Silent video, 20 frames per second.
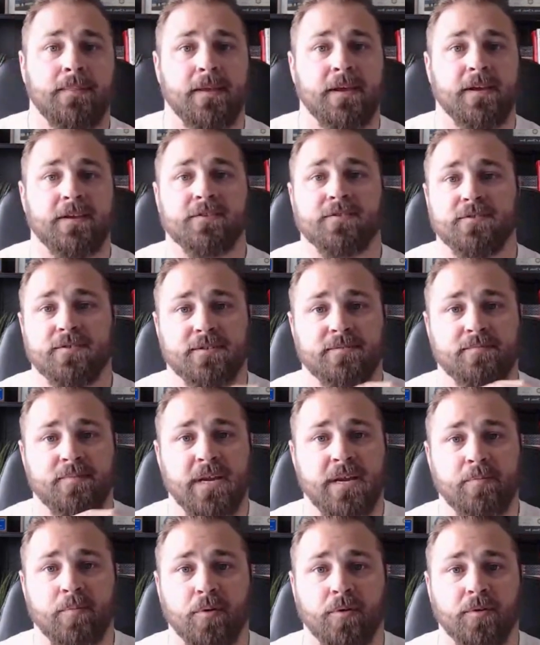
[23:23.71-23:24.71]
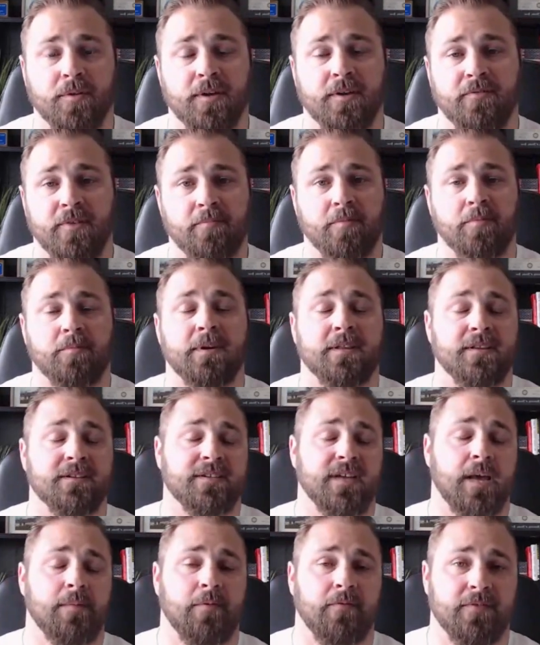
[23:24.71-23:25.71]
These are people that have implemented
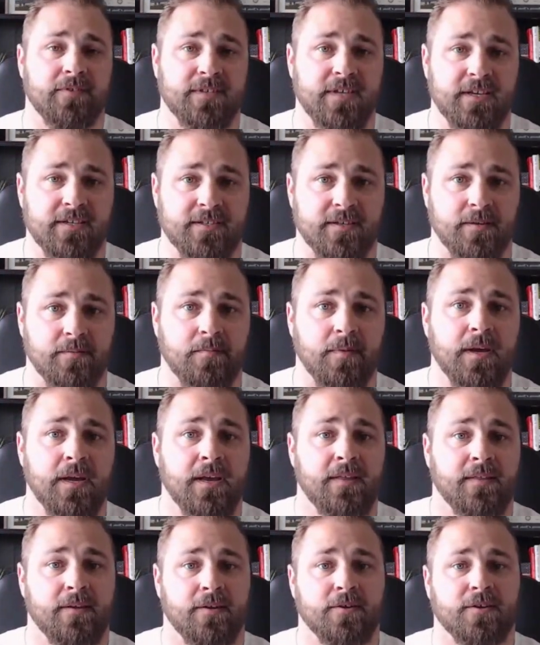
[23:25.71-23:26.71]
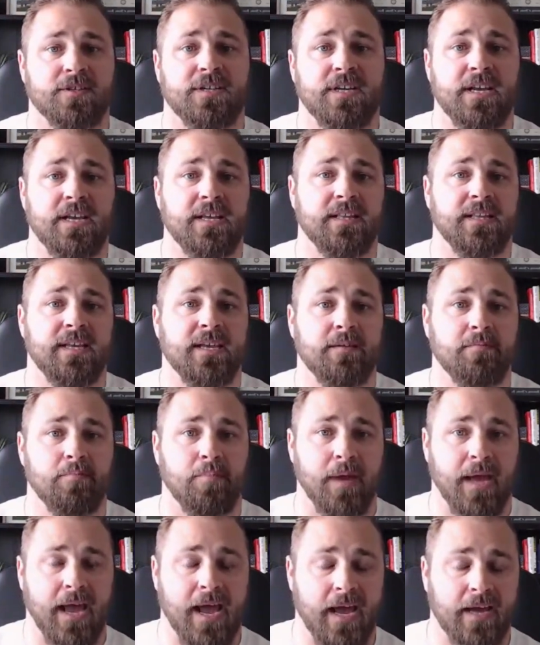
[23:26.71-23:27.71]
this type of system that are seeing the
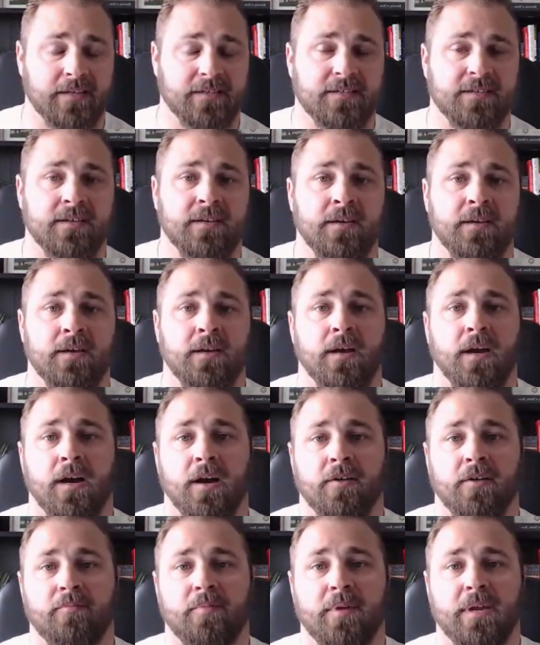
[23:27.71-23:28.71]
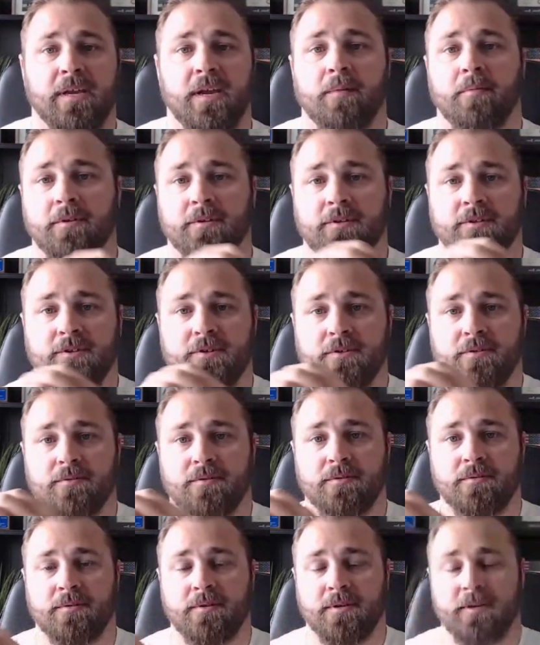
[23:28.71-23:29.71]
impacts of being able
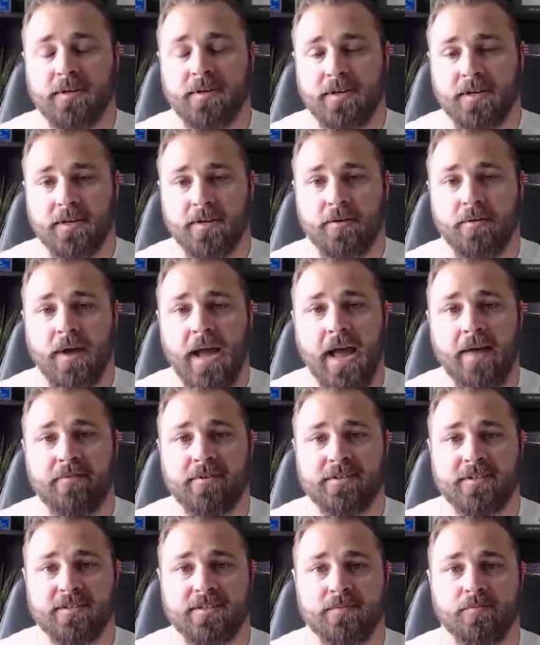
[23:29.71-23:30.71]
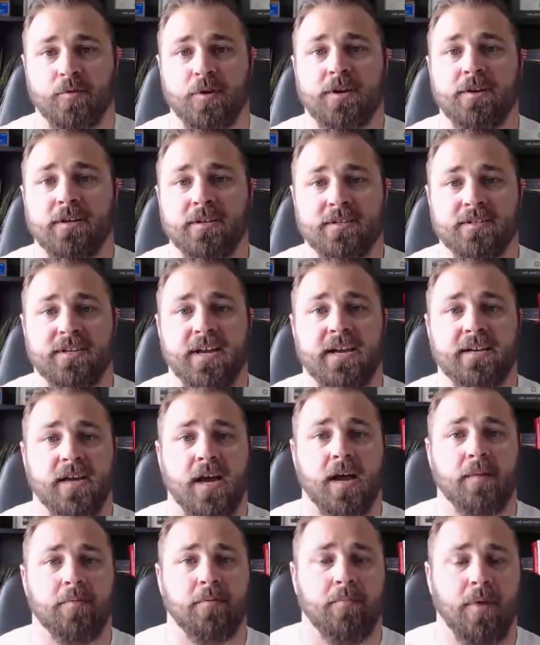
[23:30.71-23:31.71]
to, you know, have a system where you can stay
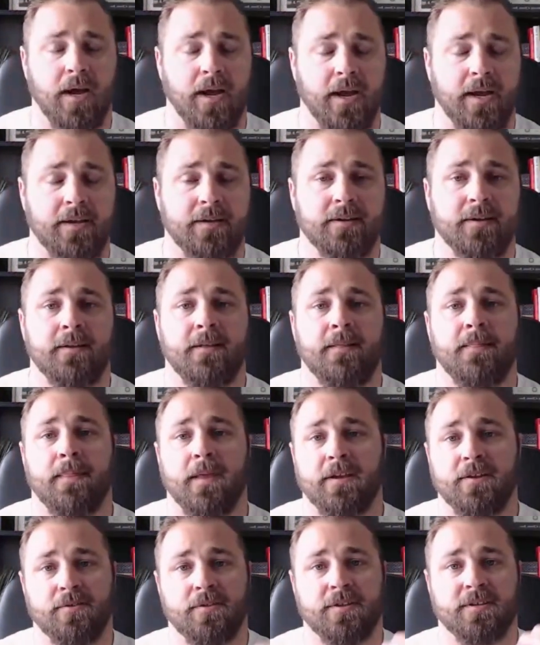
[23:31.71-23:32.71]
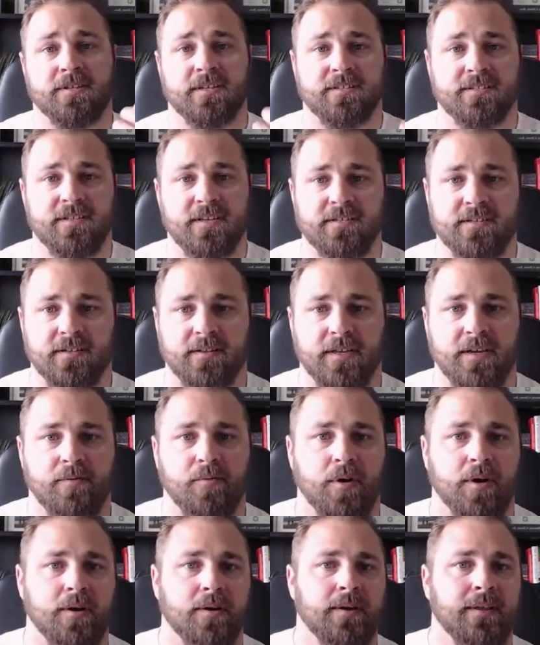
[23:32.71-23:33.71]
top of mind and do this
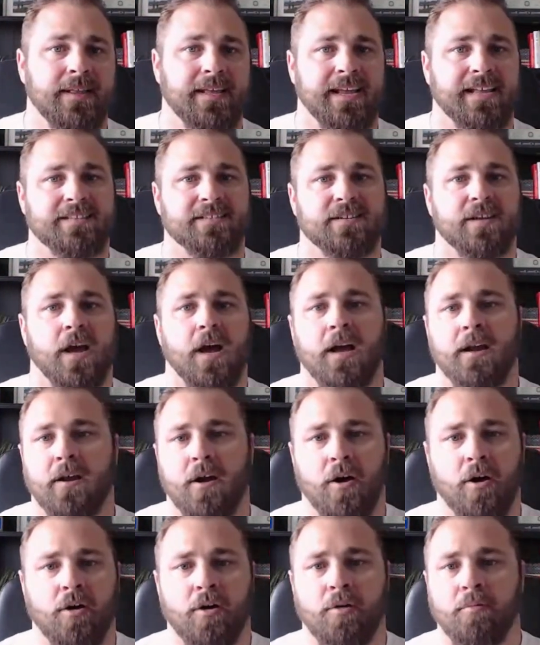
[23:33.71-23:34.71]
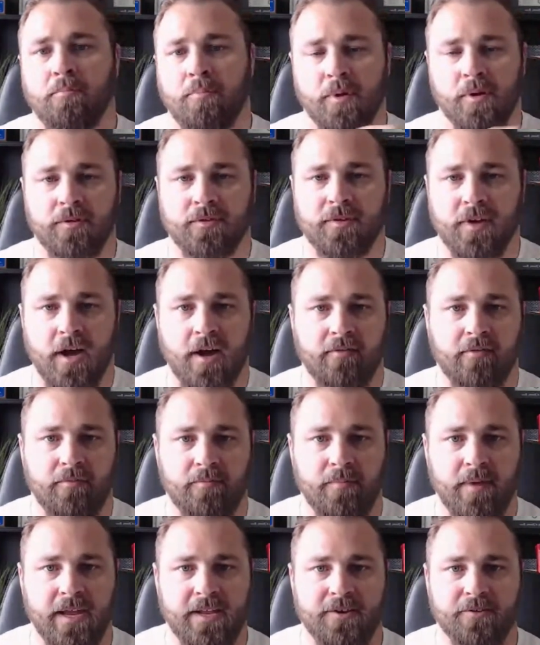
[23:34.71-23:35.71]
consistently, where it's not all built off
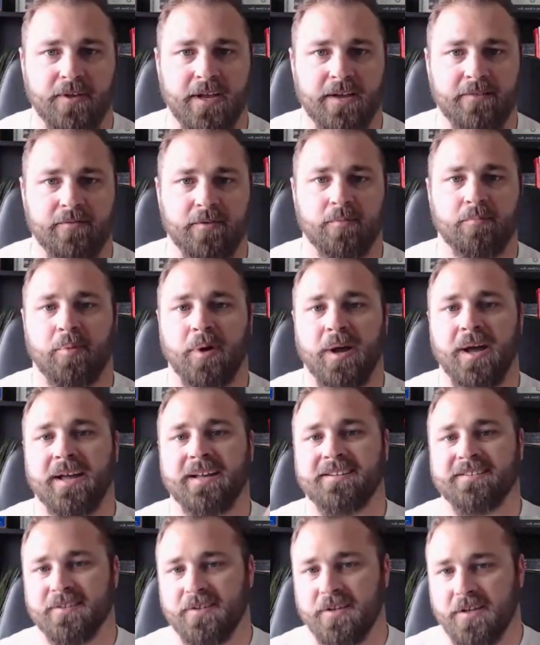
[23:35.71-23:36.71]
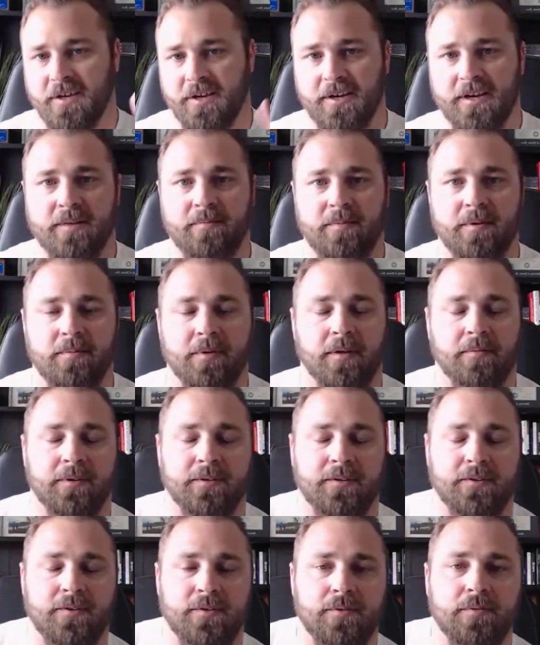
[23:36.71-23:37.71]
of manual effort, but you need to be
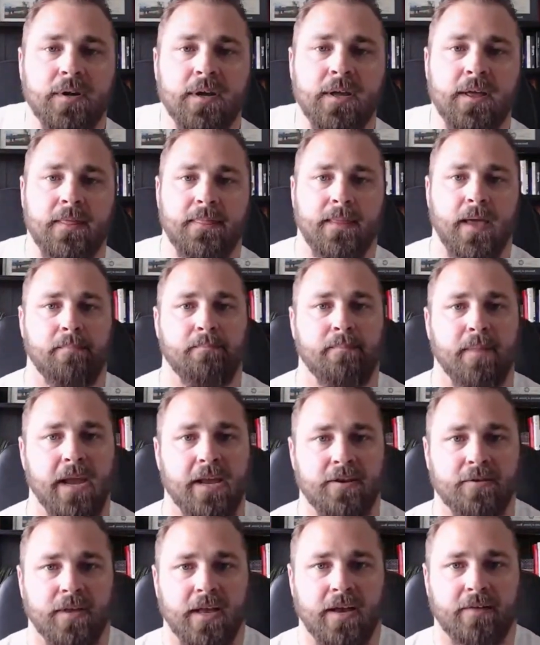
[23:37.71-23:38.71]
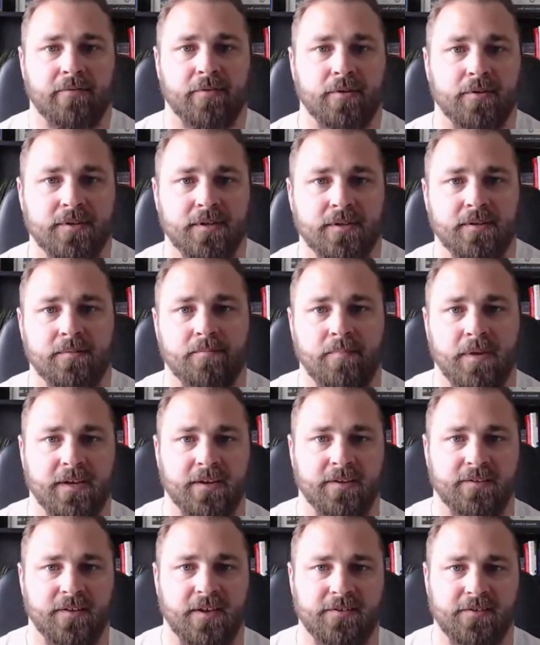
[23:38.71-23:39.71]
able to do that manual effort
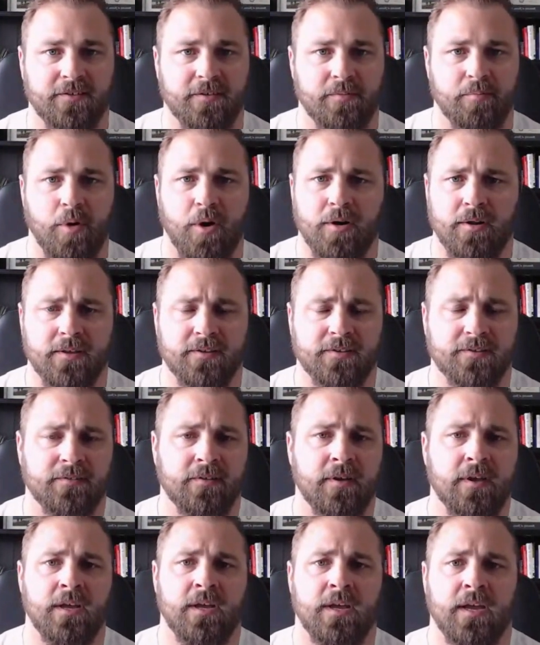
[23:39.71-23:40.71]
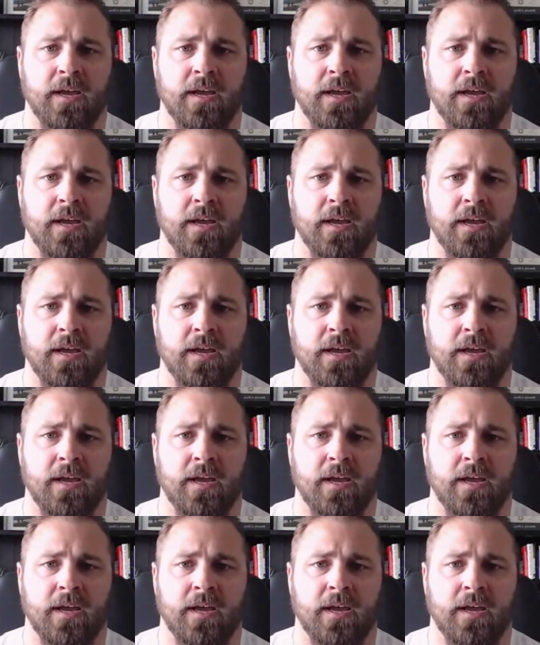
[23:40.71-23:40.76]
because that's just a part of this.